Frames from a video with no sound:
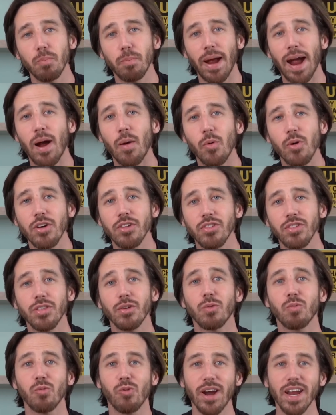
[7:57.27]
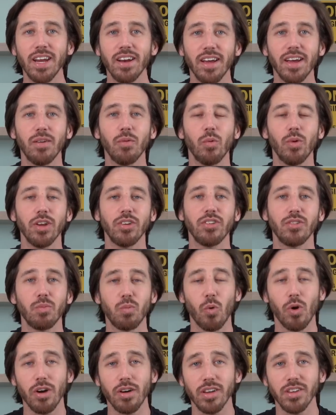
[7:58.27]
Power, it's the rate at which
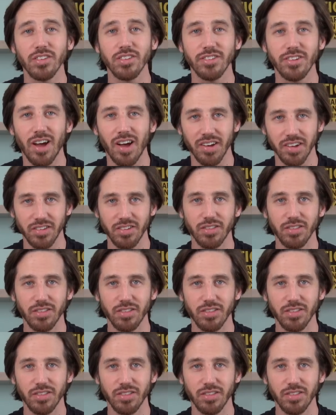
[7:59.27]
work is done.